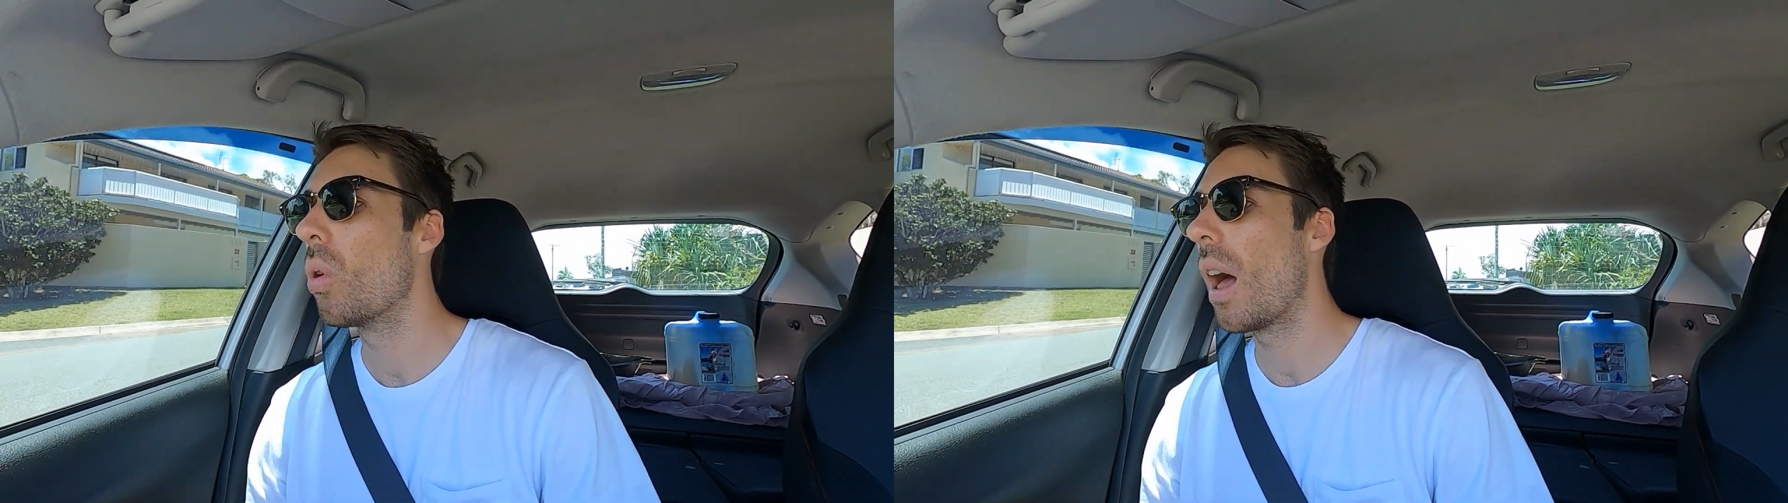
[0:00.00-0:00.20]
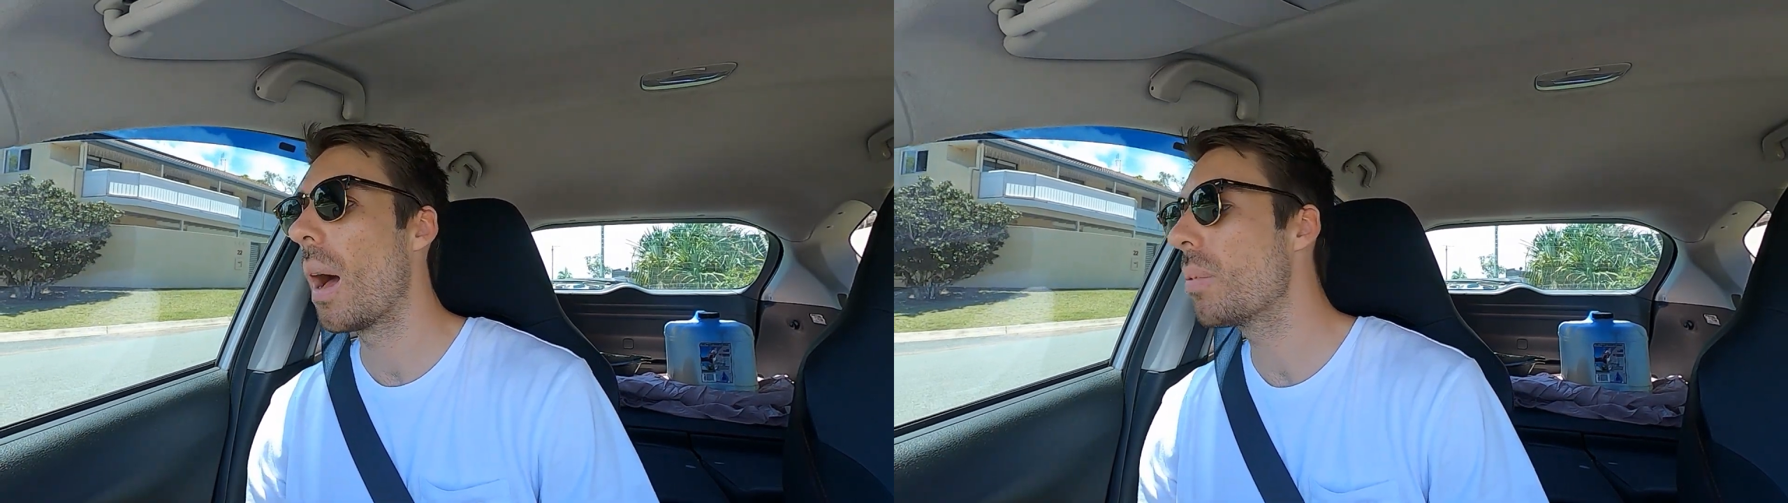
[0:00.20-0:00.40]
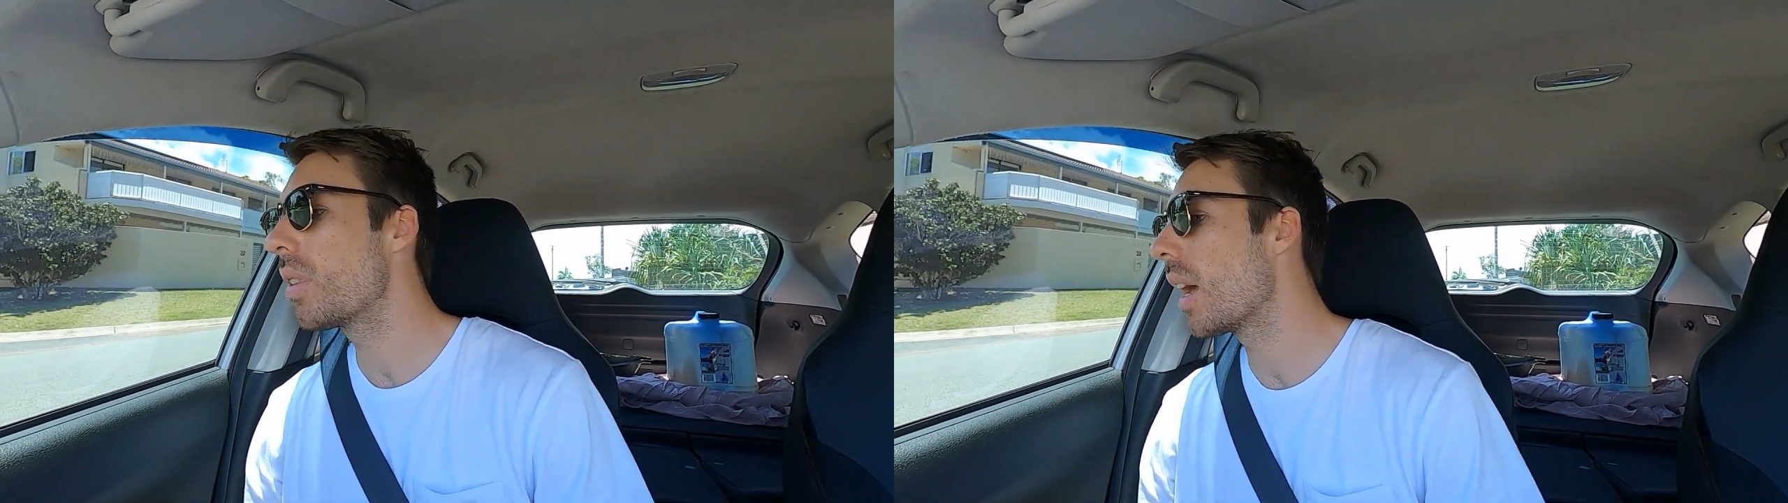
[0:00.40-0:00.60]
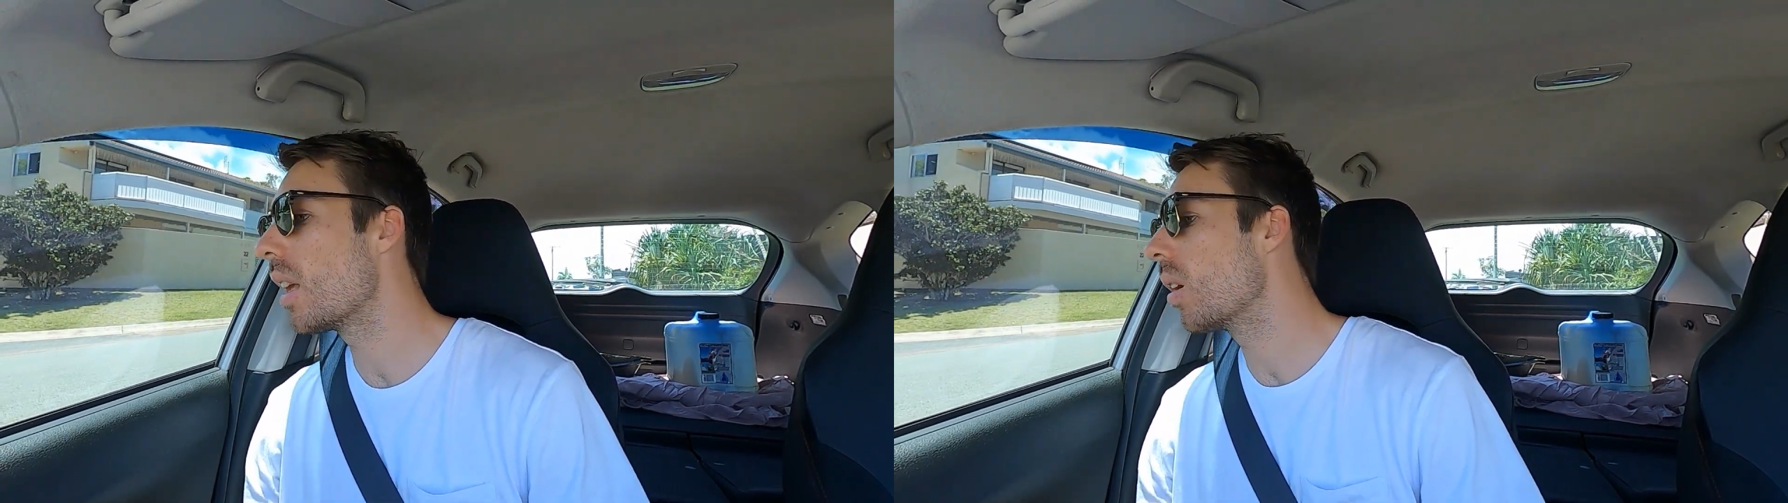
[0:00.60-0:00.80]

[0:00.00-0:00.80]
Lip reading: will update